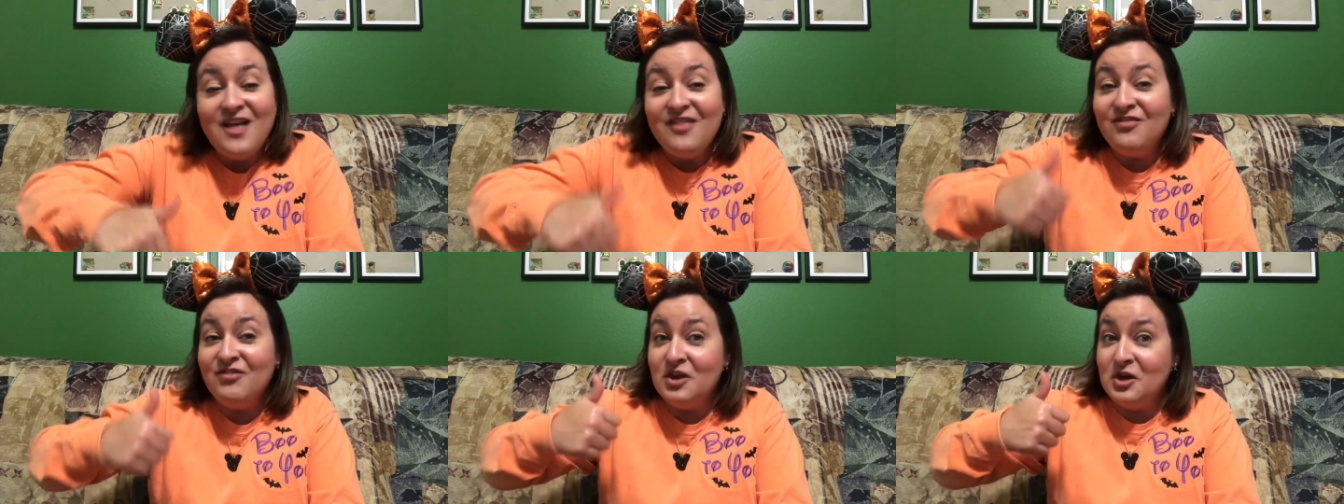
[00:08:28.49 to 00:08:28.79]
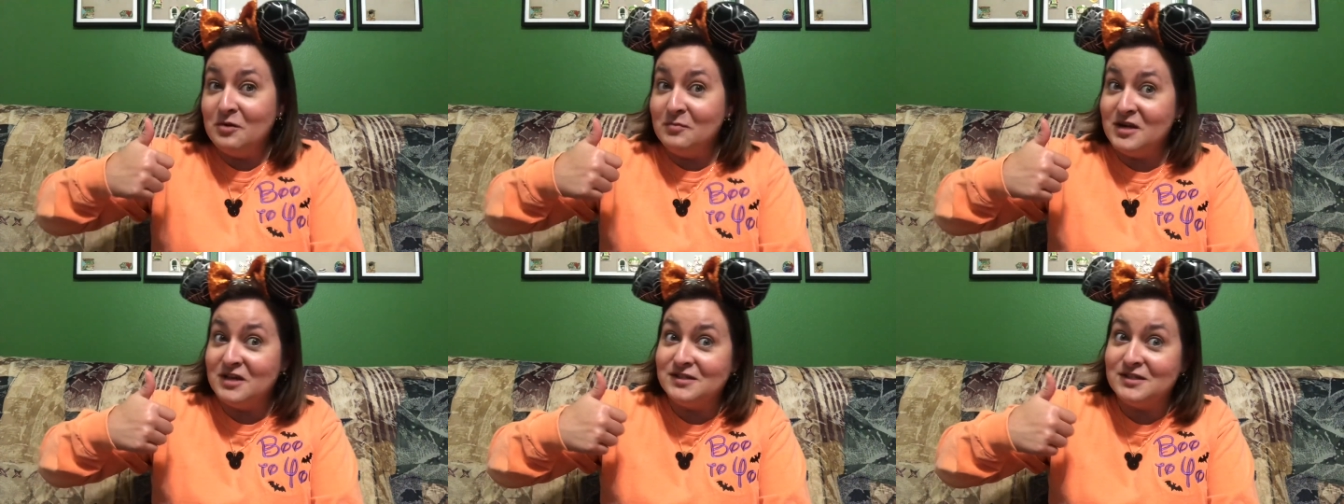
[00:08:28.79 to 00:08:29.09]

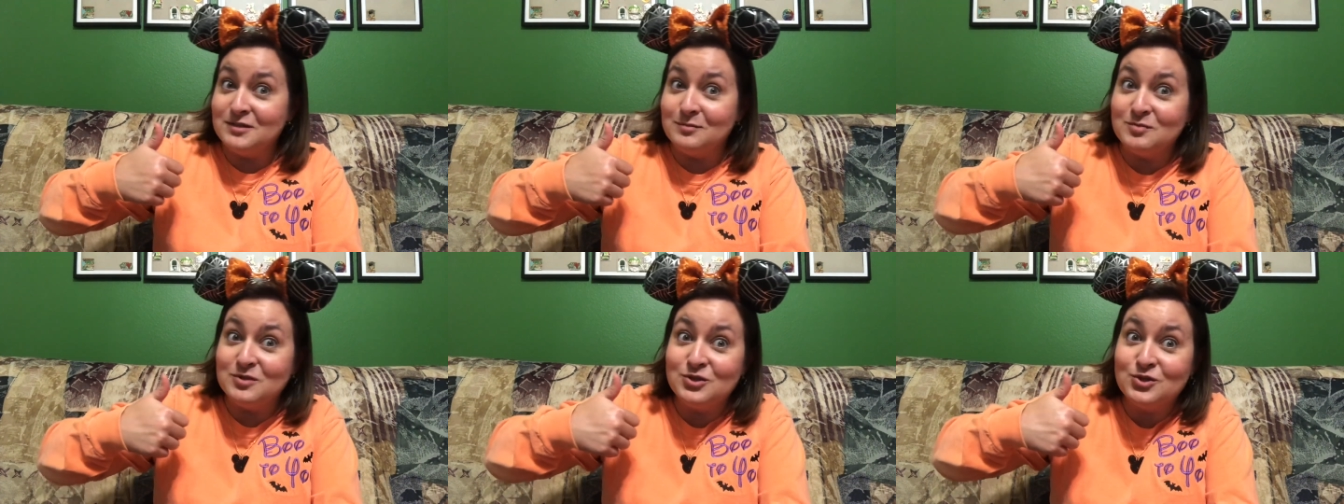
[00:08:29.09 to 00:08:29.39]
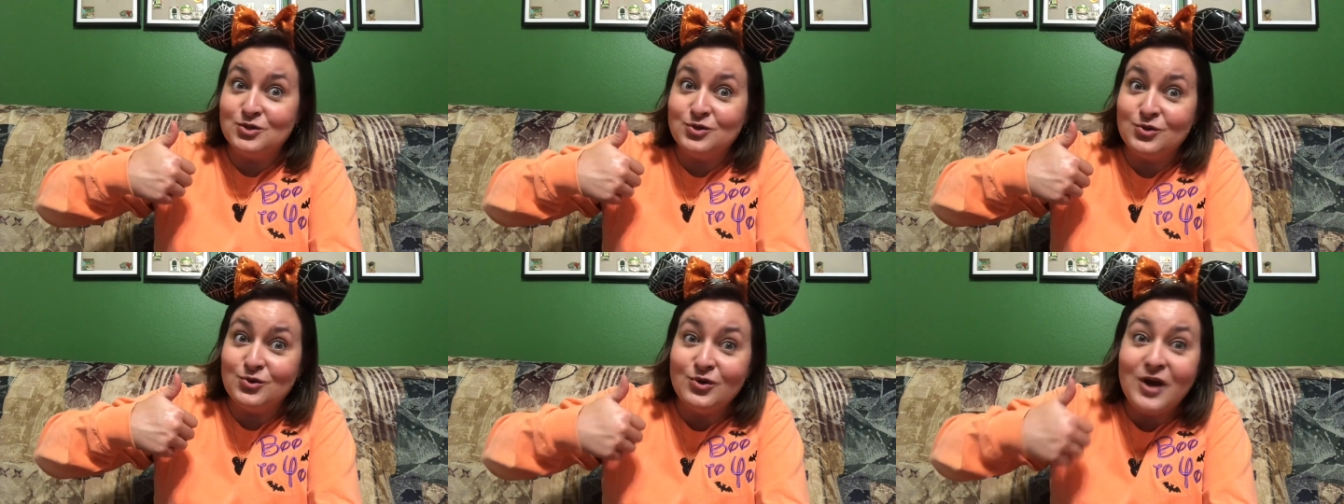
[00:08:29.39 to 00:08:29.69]
Think about
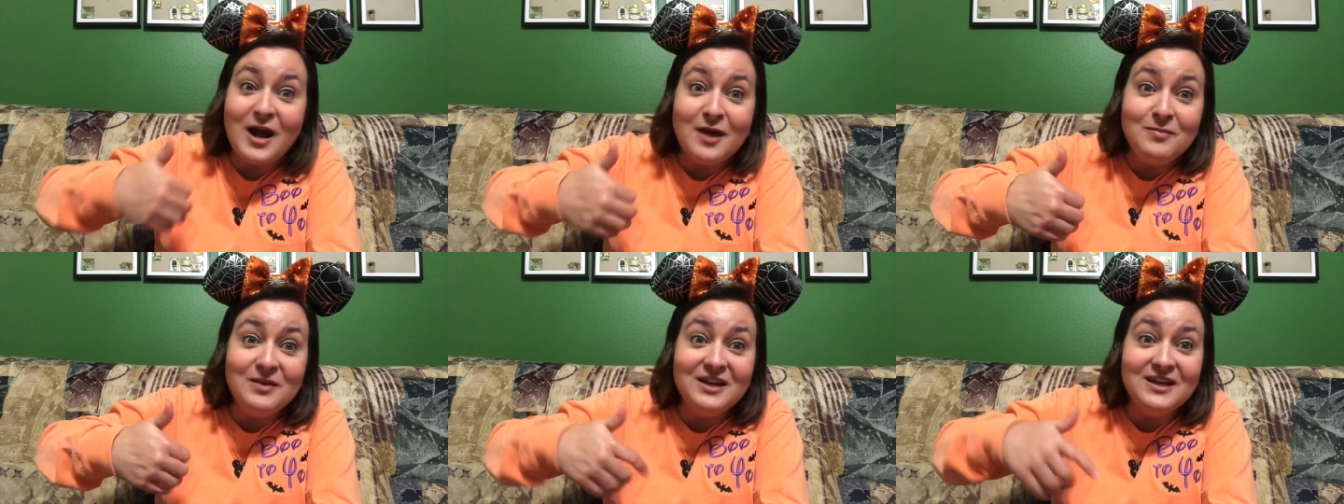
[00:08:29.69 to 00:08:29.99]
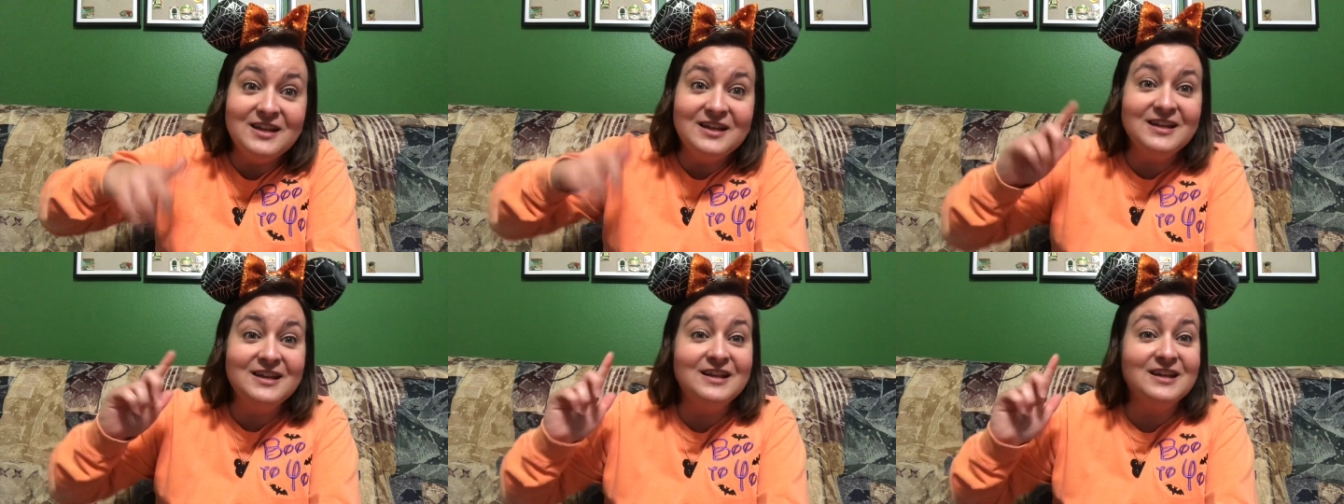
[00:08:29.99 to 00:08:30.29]

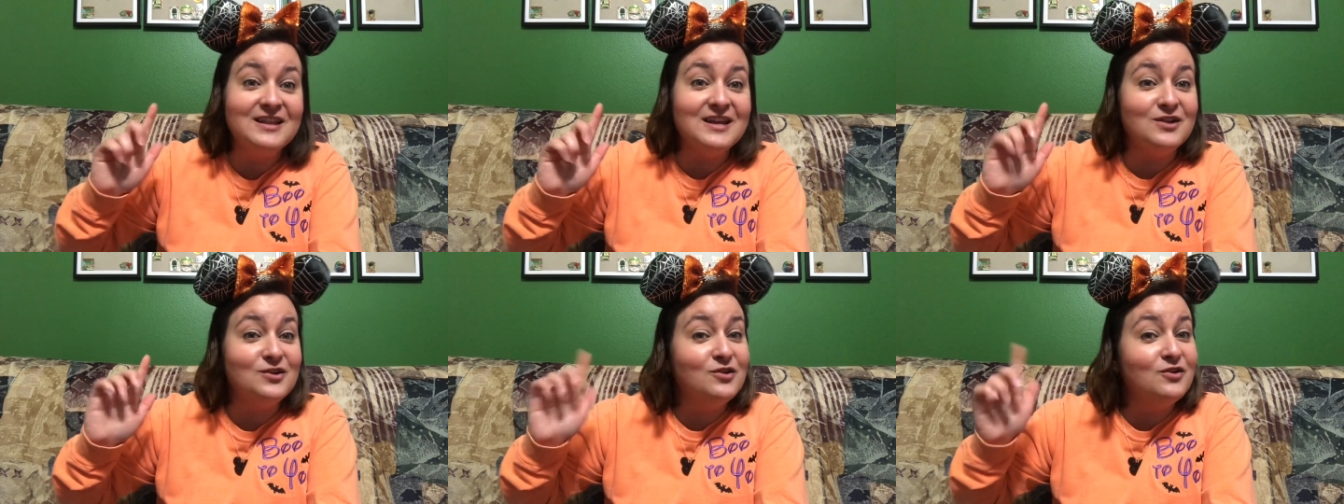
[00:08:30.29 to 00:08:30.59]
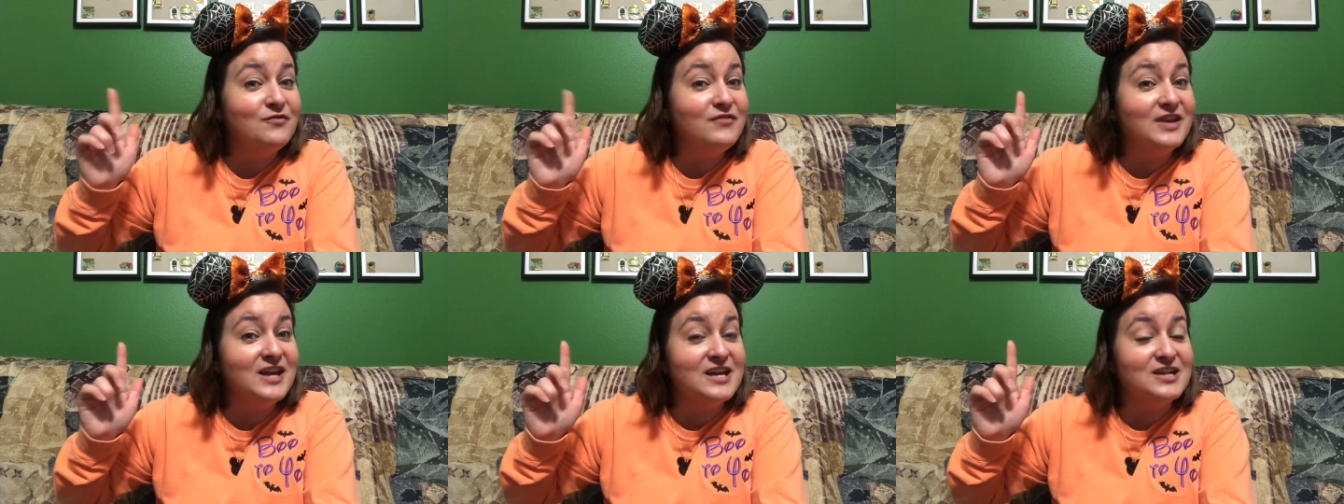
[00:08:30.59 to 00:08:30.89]
subscribing and hitting that
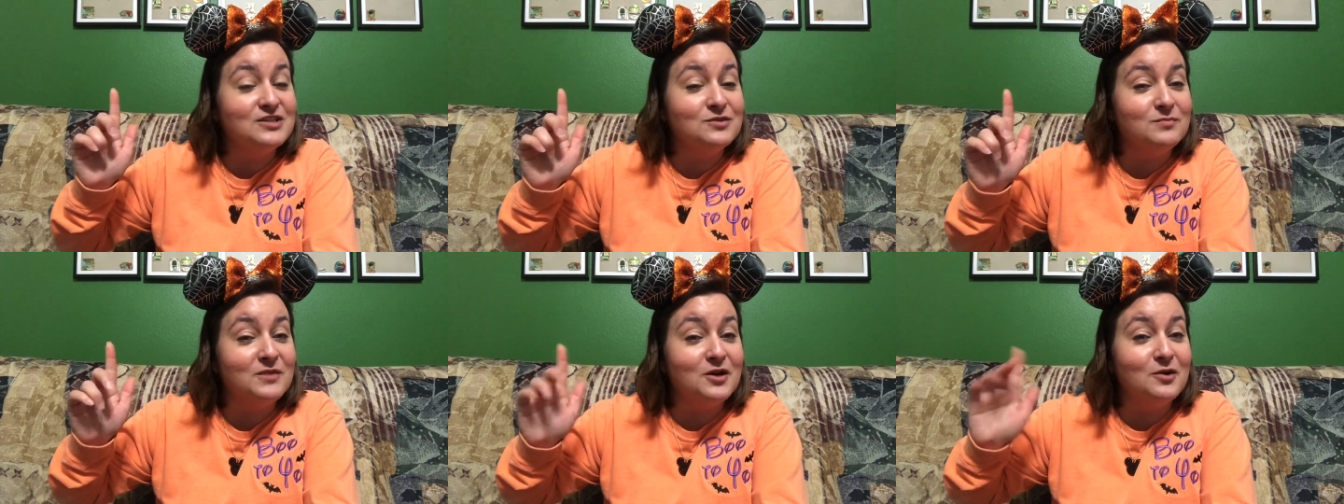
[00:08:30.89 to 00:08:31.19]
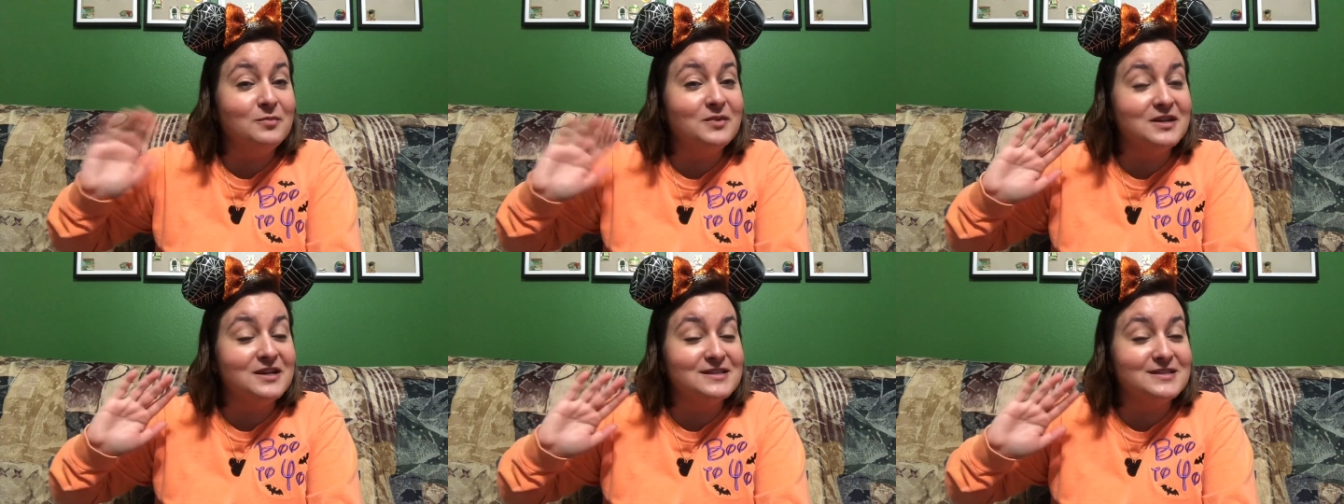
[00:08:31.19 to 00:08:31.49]
notification
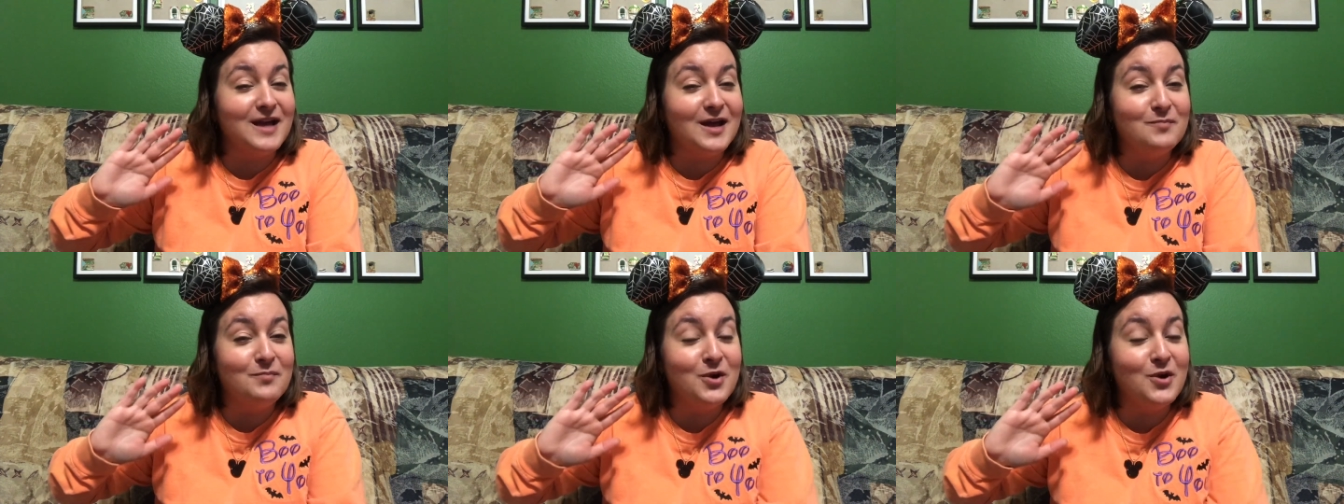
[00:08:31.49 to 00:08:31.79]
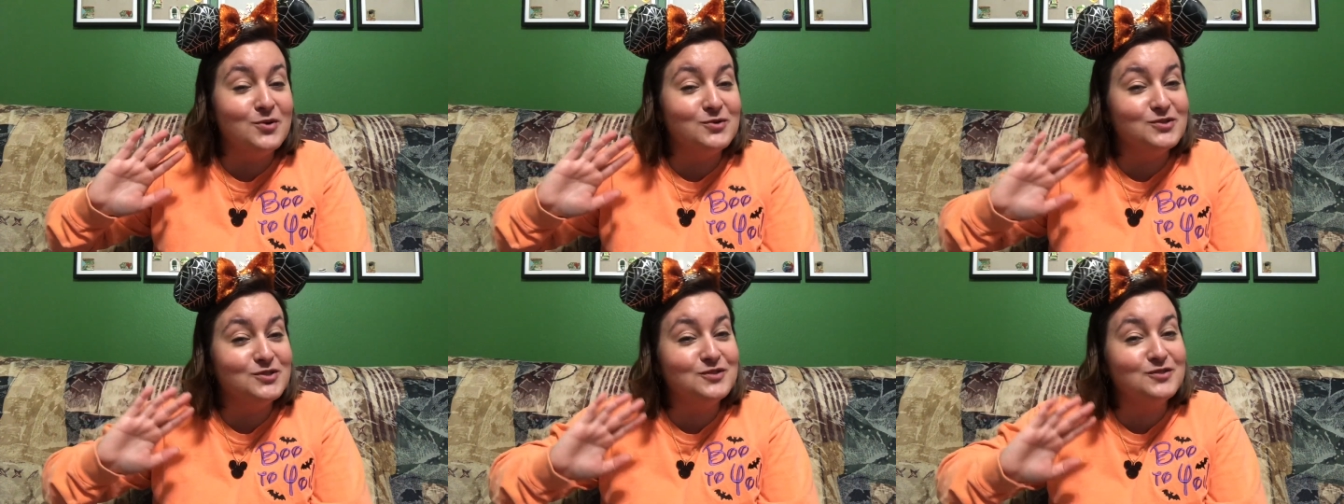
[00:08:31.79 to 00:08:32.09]
bell because I
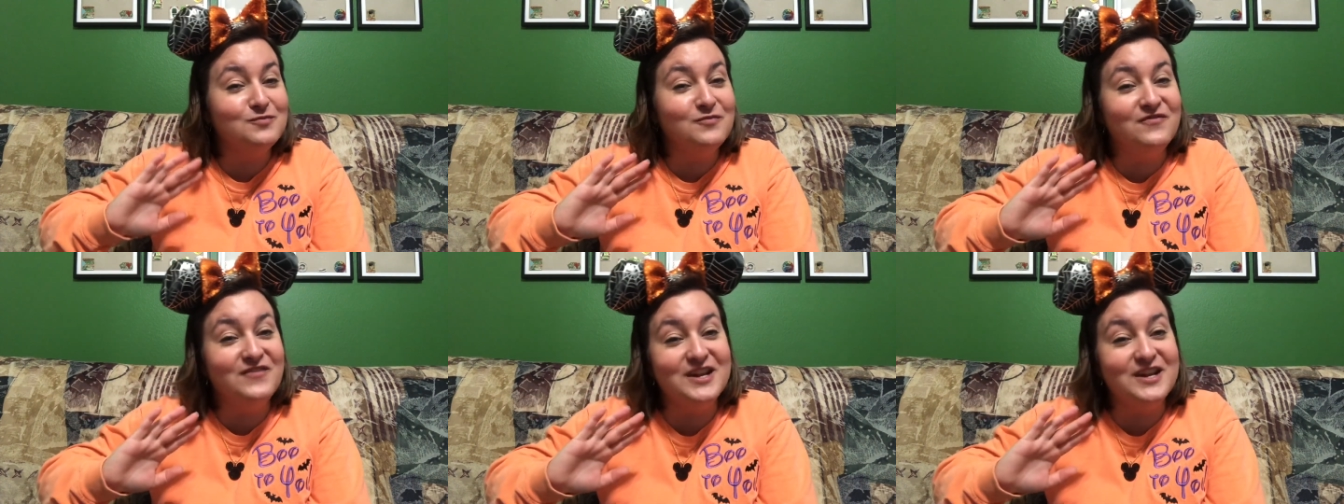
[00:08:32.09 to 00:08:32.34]
post